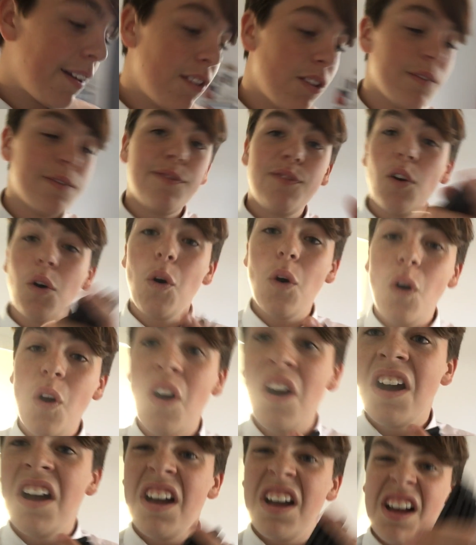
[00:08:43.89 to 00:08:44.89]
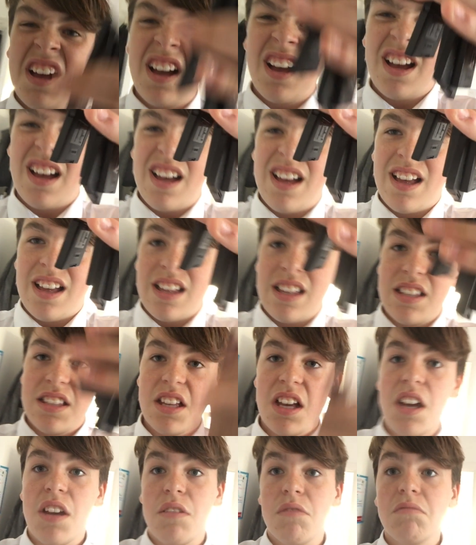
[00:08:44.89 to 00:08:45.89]
I've got 4.
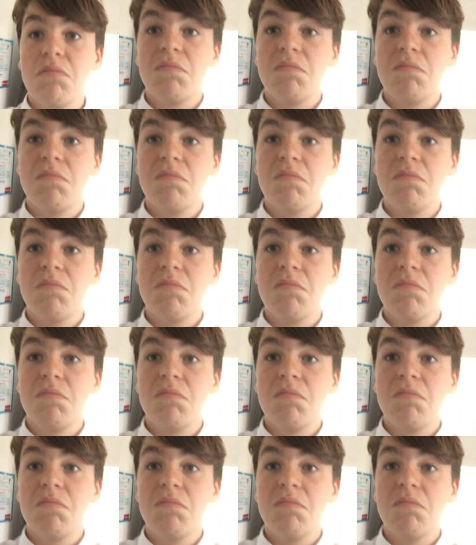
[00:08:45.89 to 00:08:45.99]
So